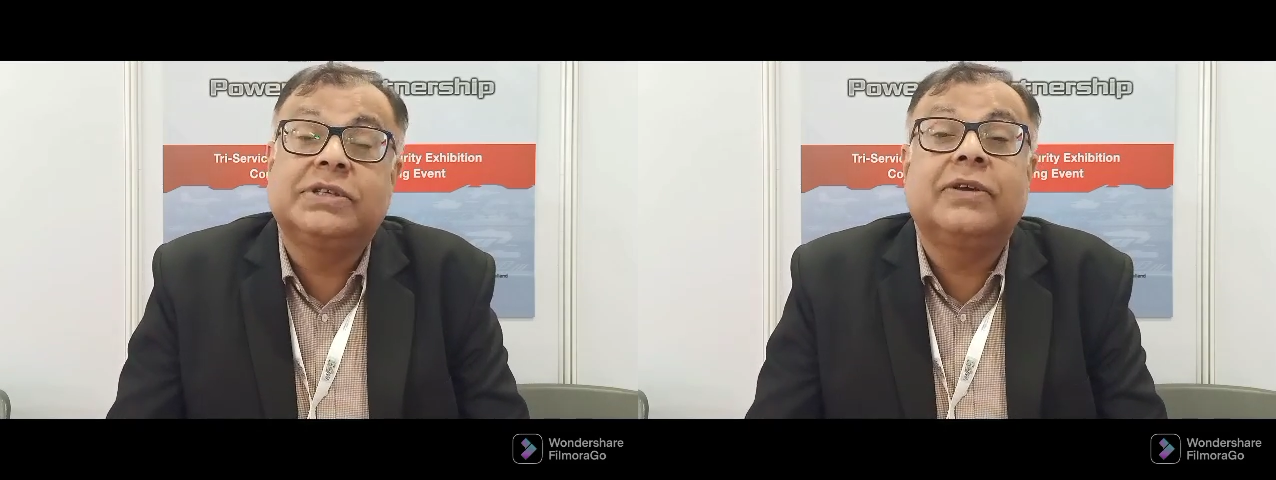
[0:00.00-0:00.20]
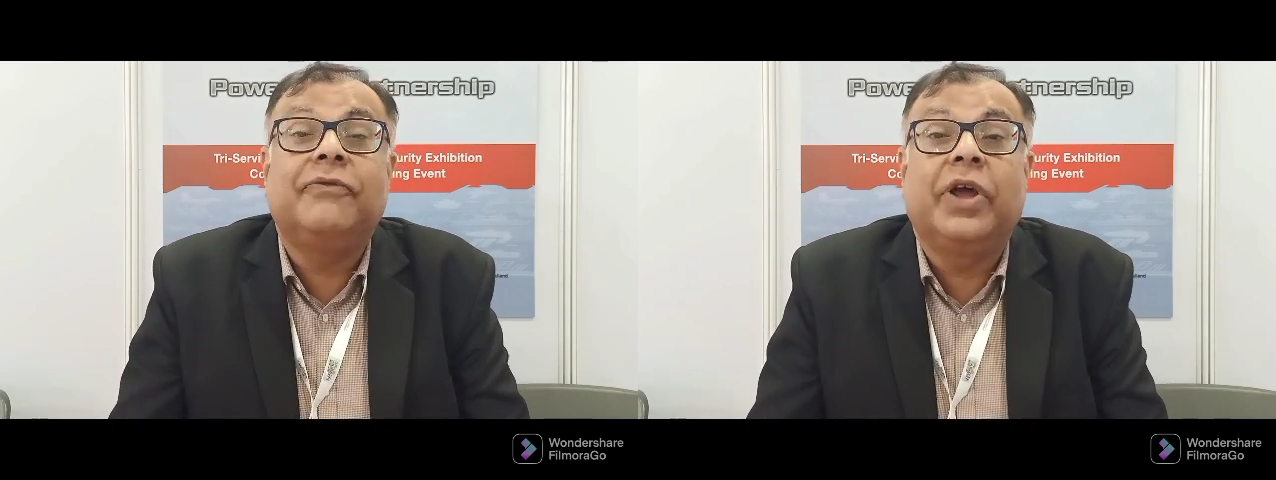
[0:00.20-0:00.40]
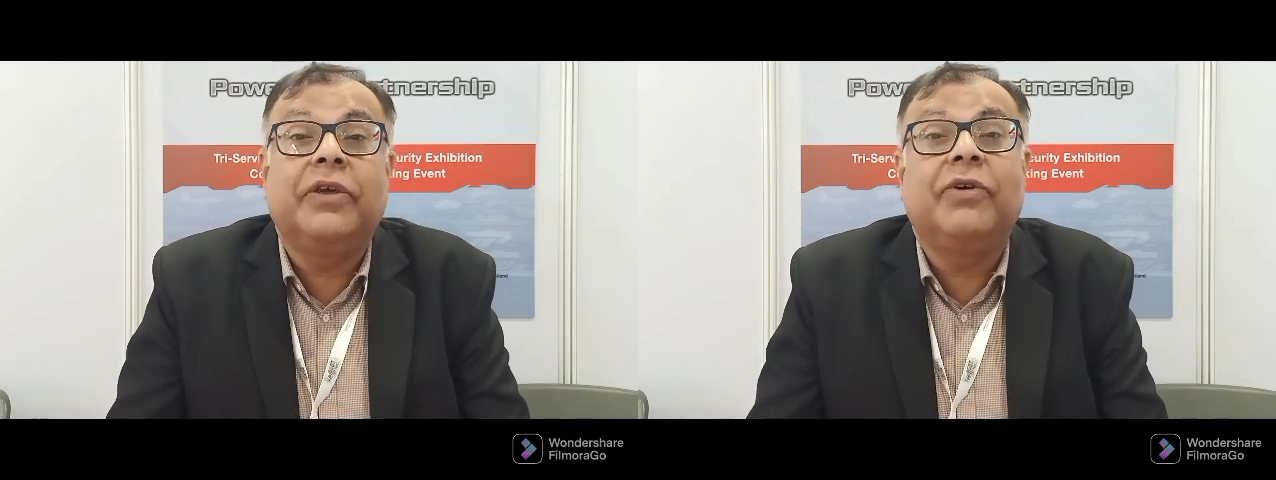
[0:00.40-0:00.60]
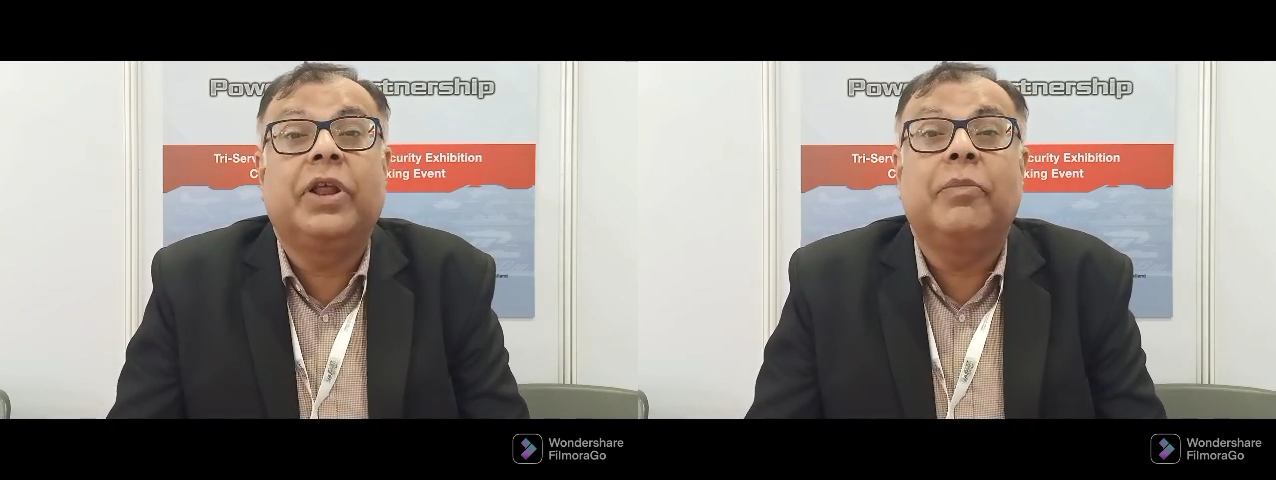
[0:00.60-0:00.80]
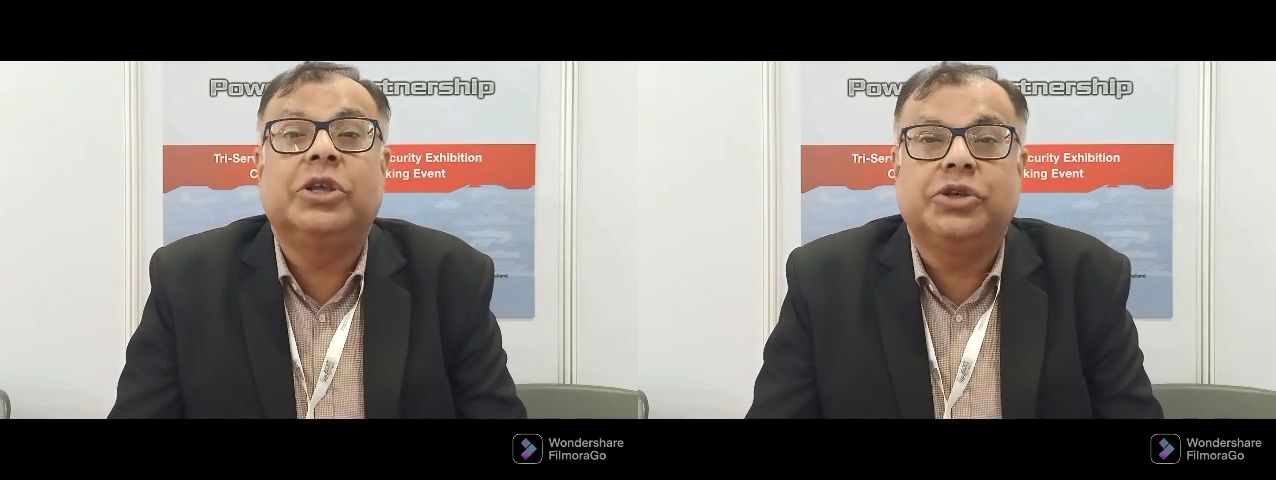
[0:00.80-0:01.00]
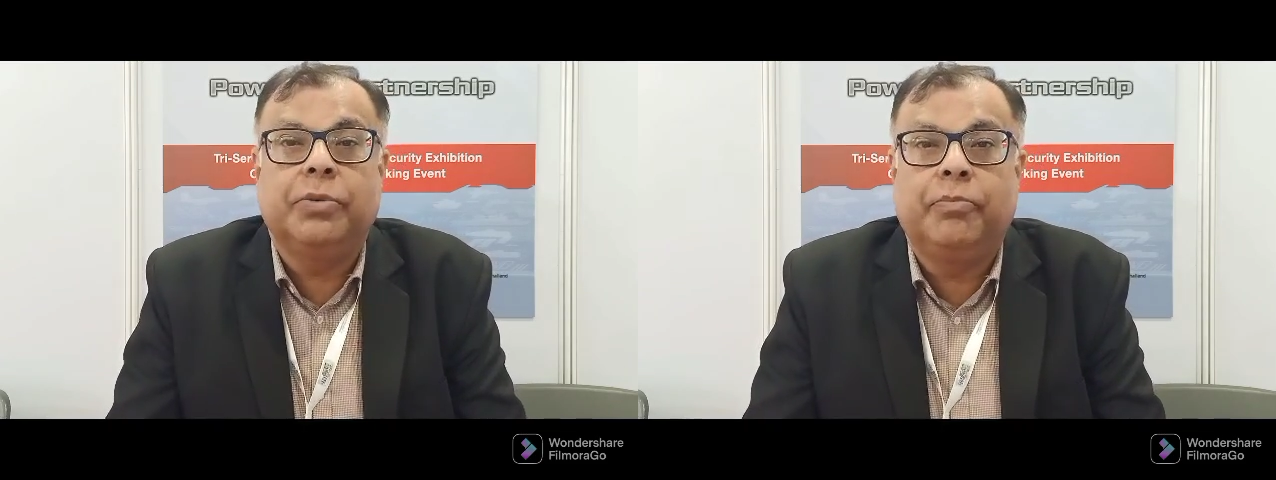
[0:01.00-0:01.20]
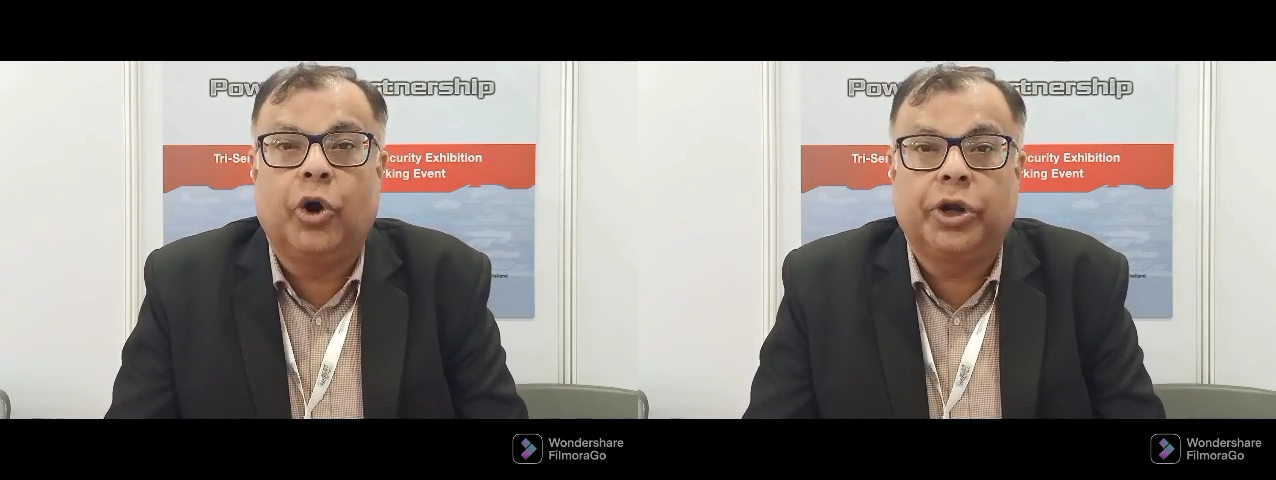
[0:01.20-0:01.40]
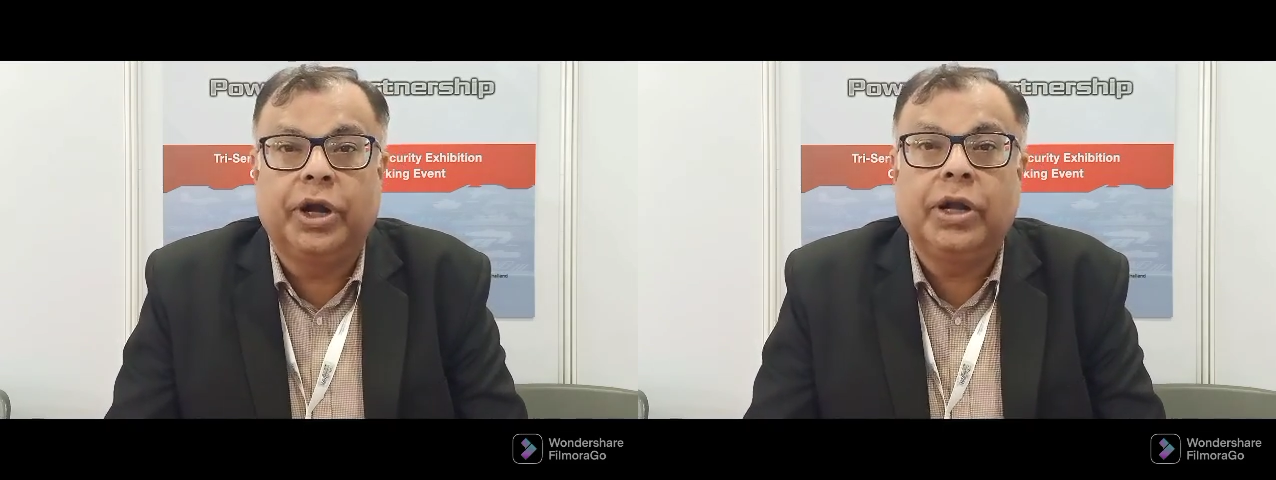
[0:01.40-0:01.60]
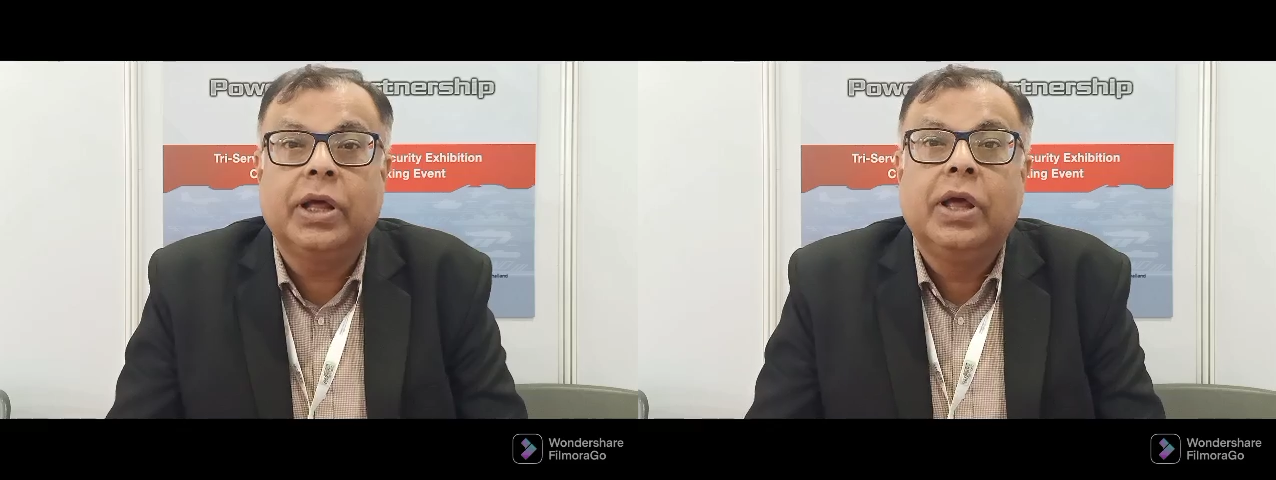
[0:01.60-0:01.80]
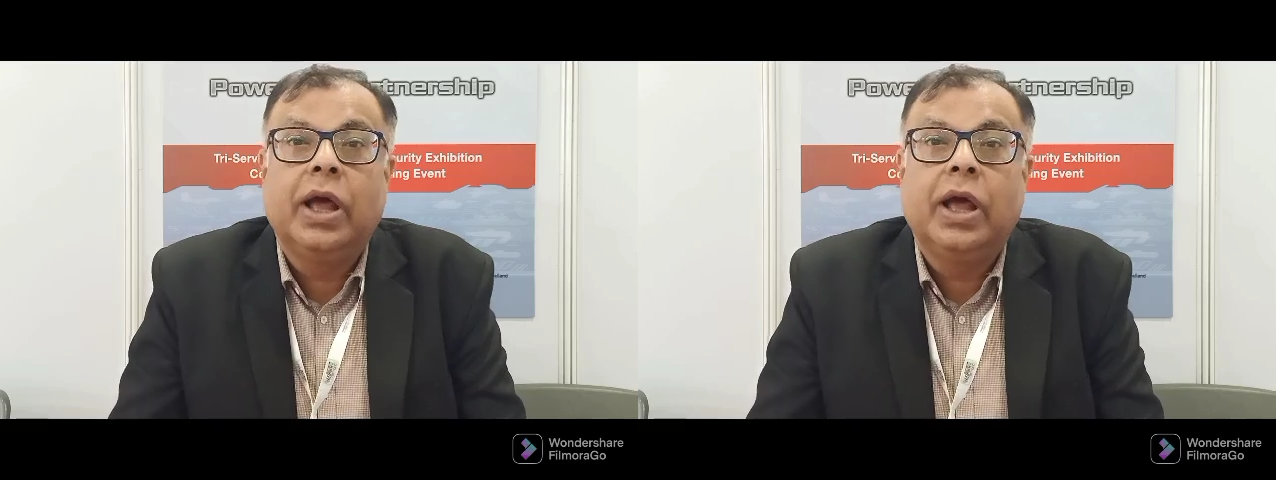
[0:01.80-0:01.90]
is very, very much important